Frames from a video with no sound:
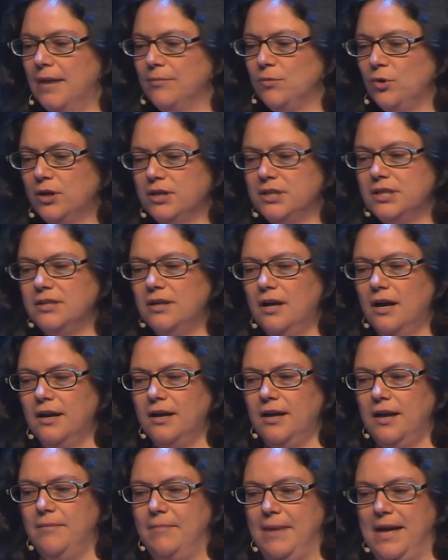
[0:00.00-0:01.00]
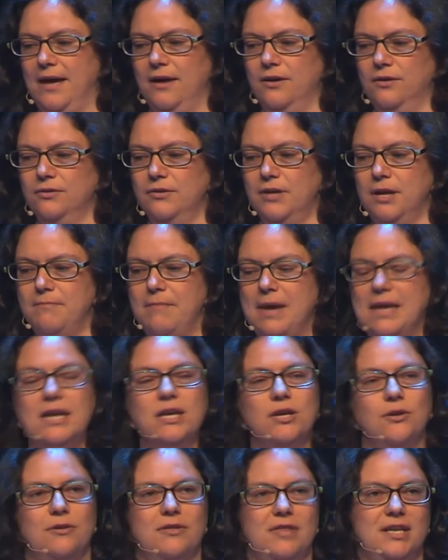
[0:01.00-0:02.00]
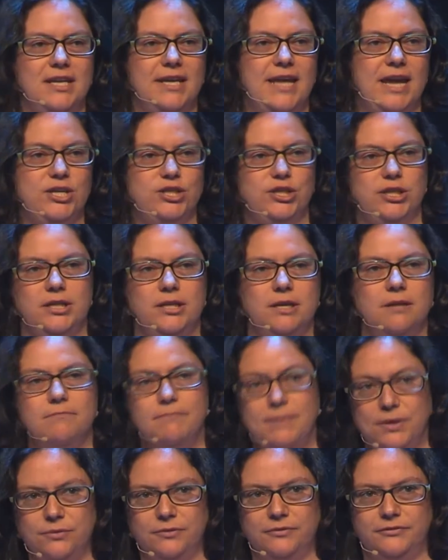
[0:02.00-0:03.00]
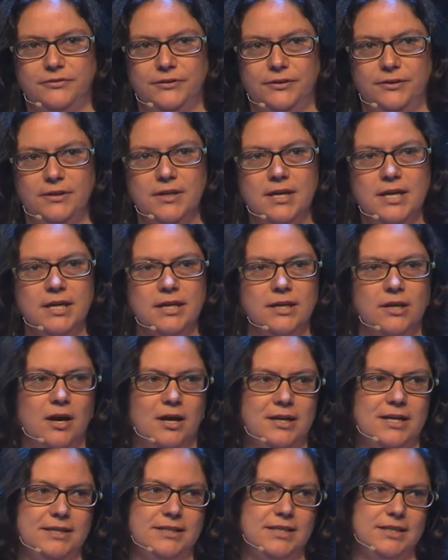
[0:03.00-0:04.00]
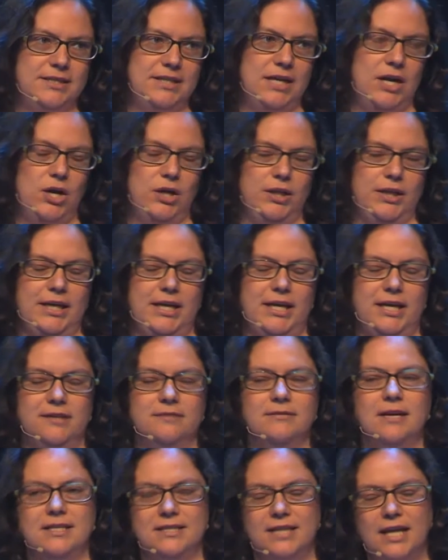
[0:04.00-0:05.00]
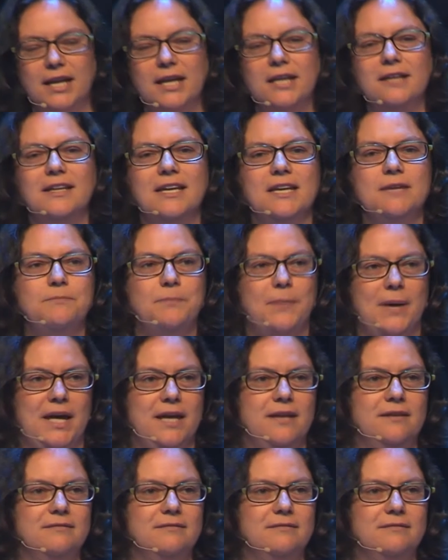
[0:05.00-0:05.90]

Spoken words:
going to talk about making your authentication beautiful, not necessarily aesthetically, but